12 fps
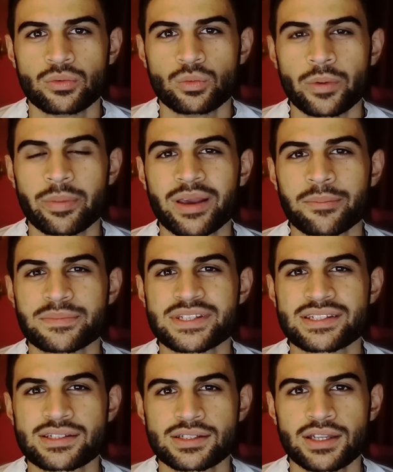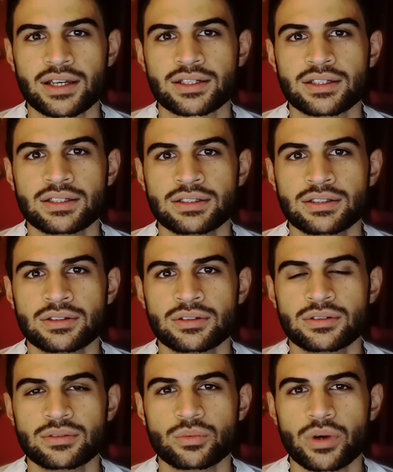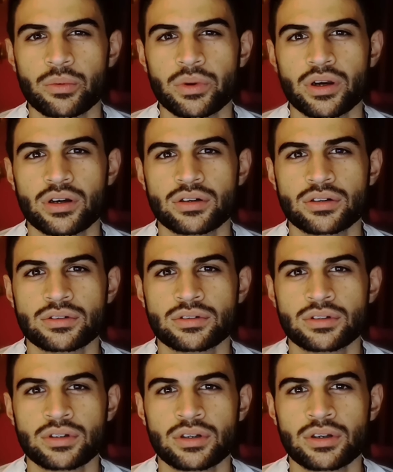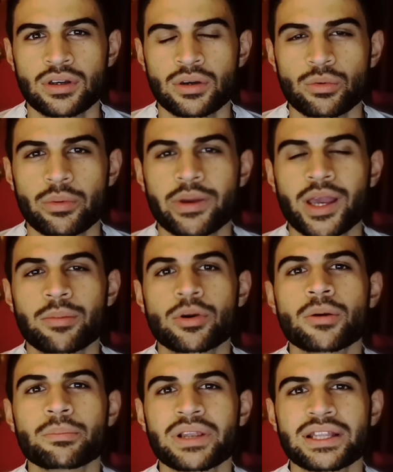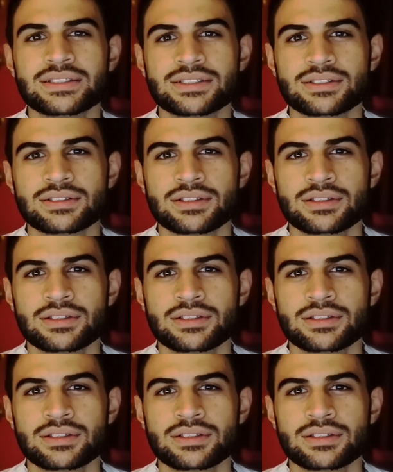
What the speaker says: we become stuck where we are. We become complacent.